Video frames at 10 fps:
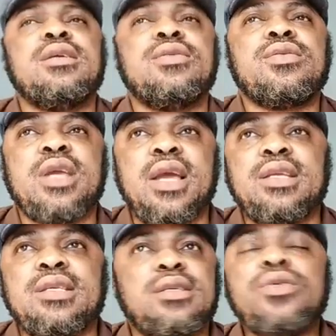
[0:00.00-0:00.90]
You
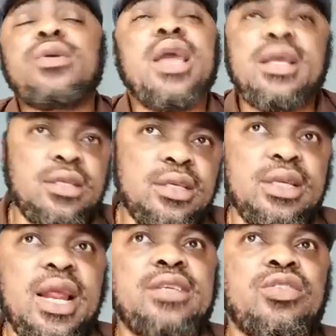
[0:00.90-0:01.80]
can't. It's
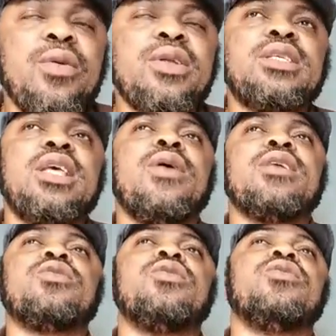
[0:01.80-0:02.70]
like somebody saying
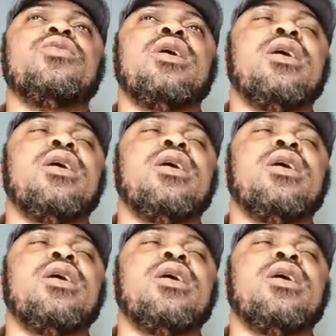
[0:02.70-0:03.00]
want to